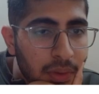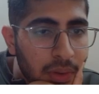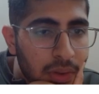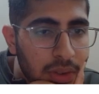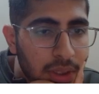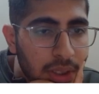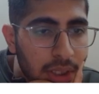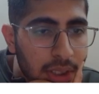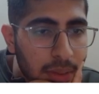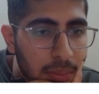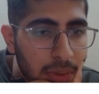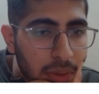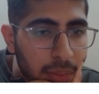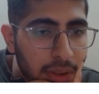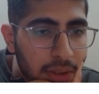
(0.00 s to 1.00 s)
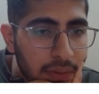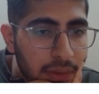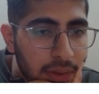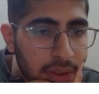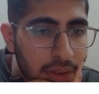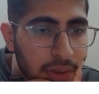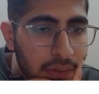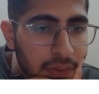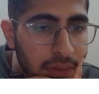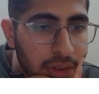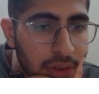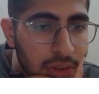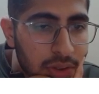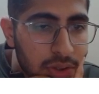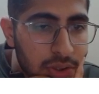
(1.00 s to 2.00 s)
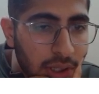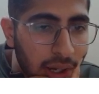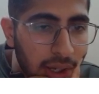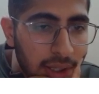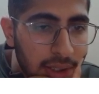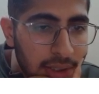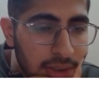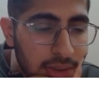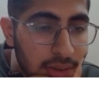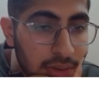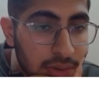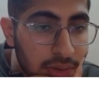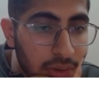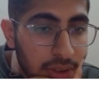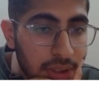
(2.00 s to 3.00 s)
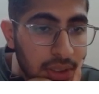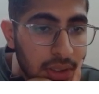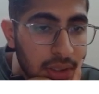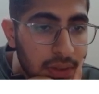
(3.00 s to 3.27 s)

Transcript: CONCAT_WS, it is Shahid, sorry,